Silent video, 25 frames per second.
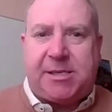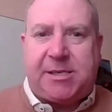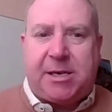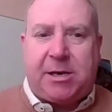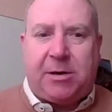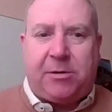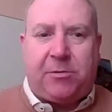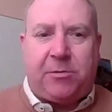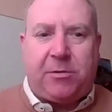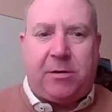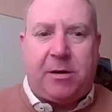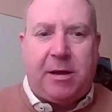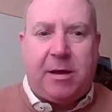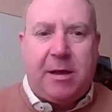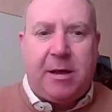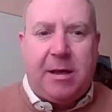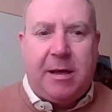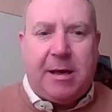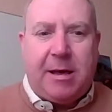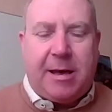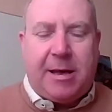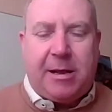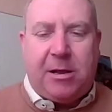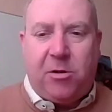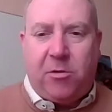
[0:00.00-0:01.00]
down
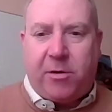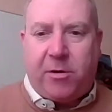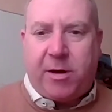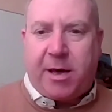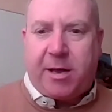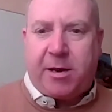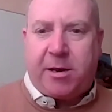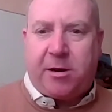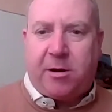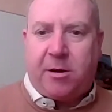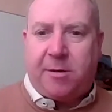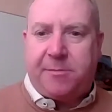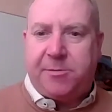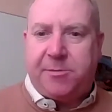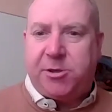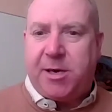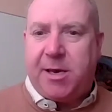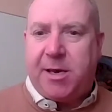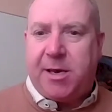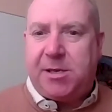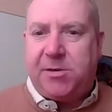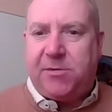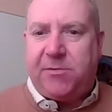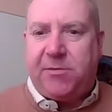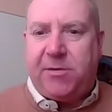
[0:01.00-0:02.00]
and look at it
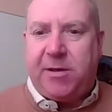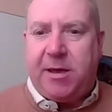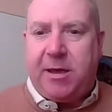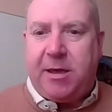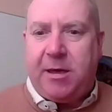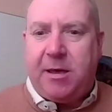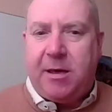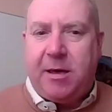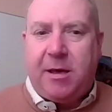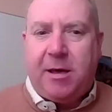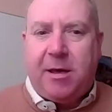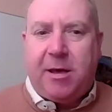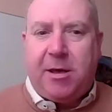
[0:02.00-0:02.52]
objectively,